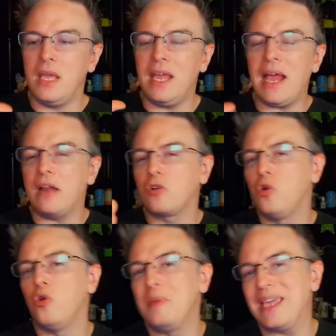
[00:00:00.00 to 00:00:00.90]
it had a
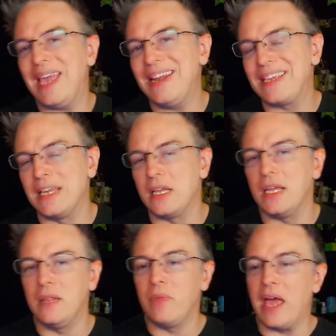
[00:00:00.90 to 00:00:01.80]
cool mechanic in it
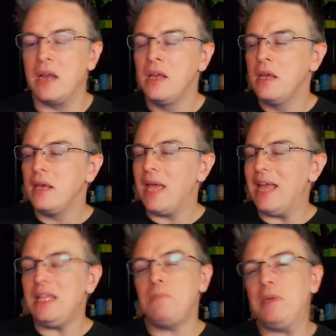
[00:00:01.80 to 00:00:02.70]
in that
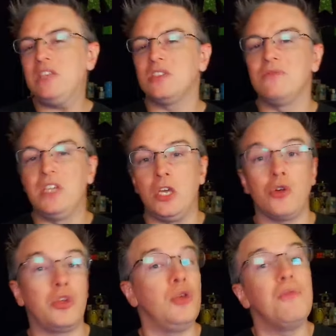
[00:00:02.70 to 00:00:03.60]
any piece of
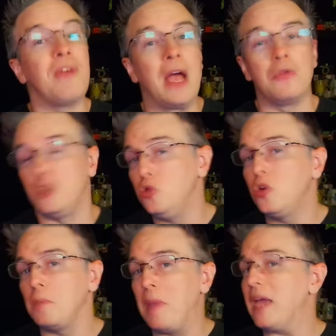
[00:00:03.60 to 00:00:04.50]
gear you found you
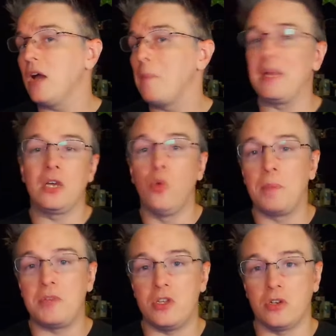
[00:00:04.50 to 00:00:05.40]
could pick up and
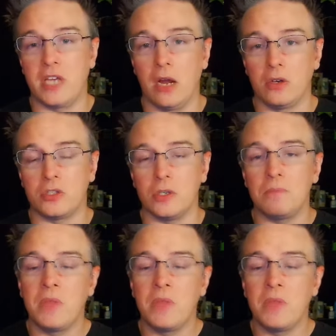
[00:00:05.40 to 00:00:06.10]
equip to your character.